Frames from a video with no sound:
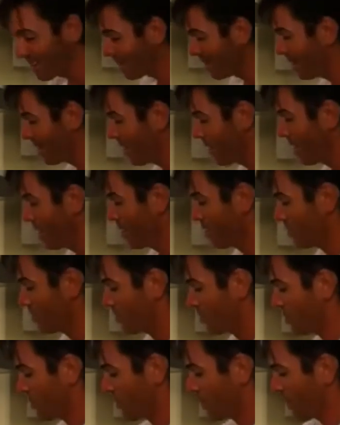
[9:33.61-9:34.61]

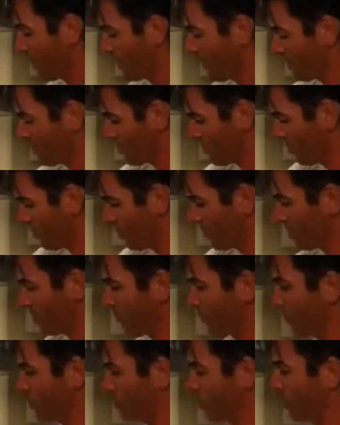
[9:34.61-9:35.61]
Stir-fry vegetables,
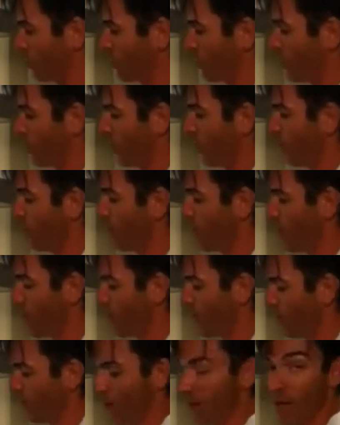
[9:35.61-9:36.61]
and we're just throwing them
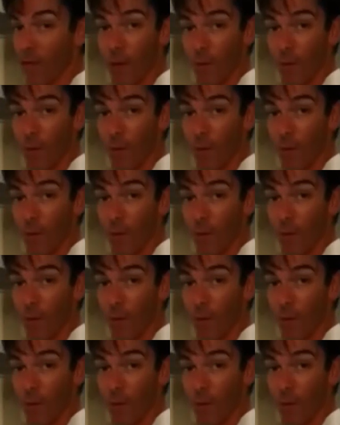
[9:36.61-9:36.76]
right in there.